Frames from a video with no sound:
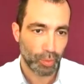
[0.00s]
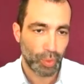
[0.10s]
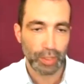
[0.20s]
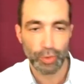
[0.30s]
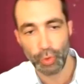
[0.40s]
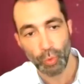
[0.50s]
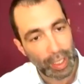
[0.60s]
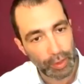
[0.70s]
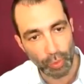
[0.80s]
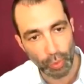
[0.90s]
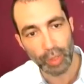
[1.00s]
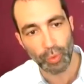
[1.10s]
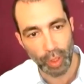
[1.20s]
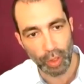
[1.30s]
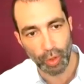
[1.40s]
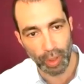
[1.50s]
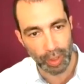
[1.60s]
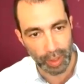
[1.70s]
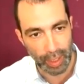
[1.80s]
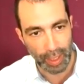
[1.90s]
What we will
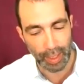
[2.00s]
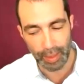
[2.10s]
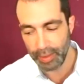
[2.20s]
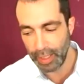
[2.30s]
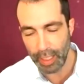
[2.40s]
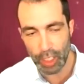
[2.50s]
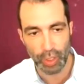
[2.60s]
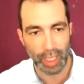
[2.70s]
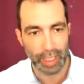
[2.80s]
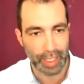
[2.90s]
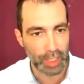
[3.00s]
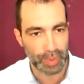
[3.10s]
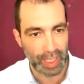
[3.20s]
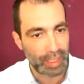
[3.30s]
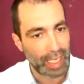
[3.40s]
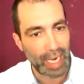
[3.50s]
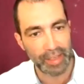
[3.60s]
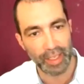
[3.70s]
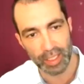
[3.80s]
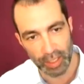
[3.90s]
call internationally crisps and
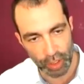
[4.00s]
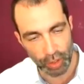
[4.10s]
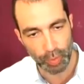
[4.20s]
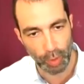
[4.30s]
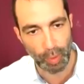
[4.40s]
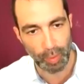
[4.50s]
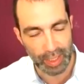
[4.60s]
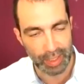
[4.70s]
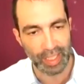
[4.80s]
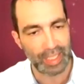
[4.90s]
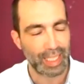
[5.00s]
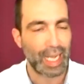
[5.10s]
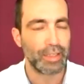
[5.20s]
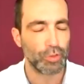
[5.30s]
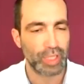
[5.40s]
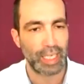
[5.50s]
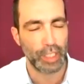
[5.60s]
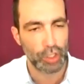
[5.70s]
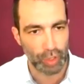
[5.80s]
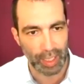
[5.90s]
crackers. It's not probably, it's a kind of
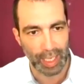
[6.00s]
traditional